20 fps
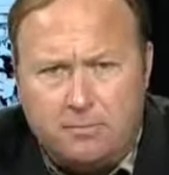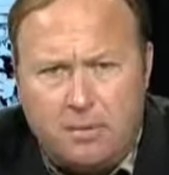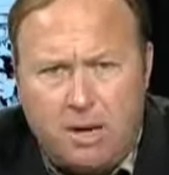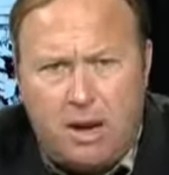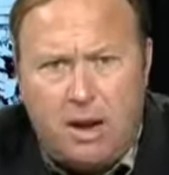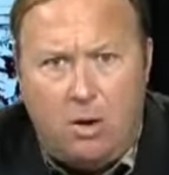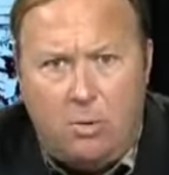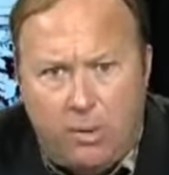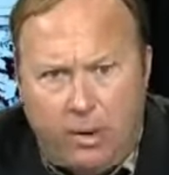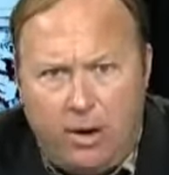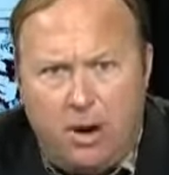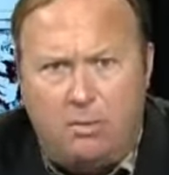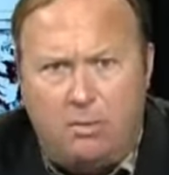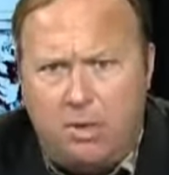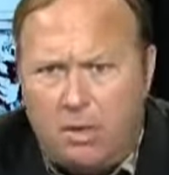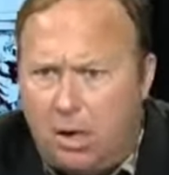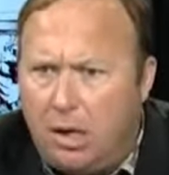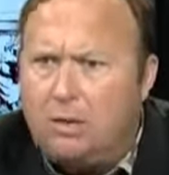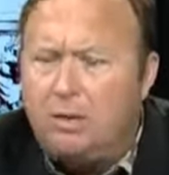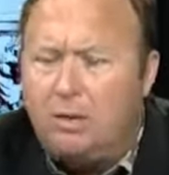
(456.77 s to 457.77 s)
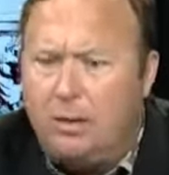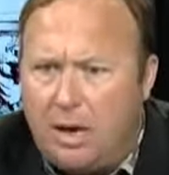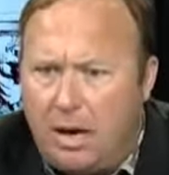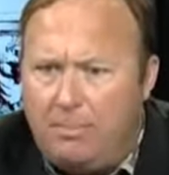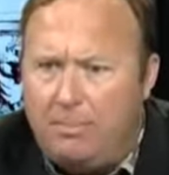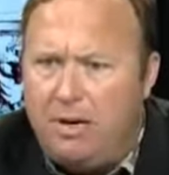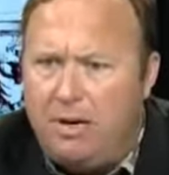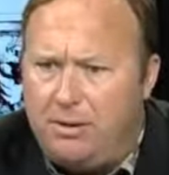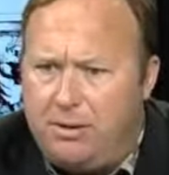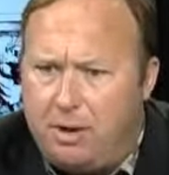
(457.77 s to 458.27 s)
And I went home and looked it
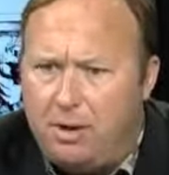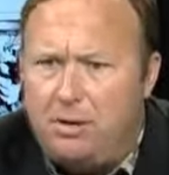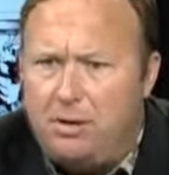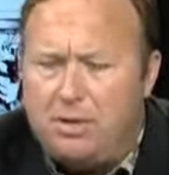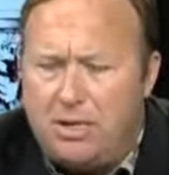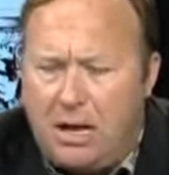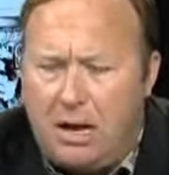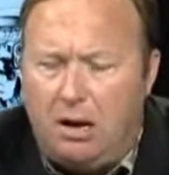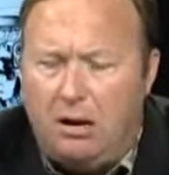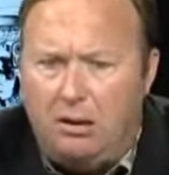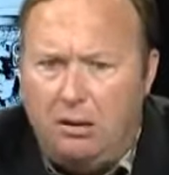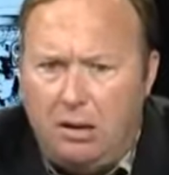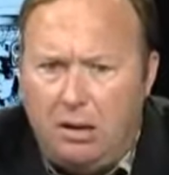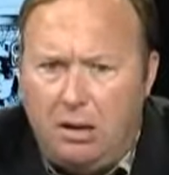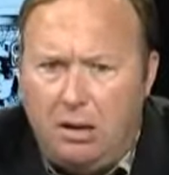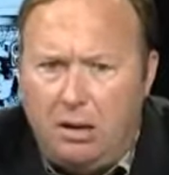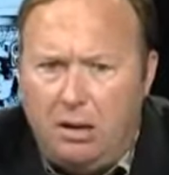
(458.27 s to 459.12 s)
up, and it turns out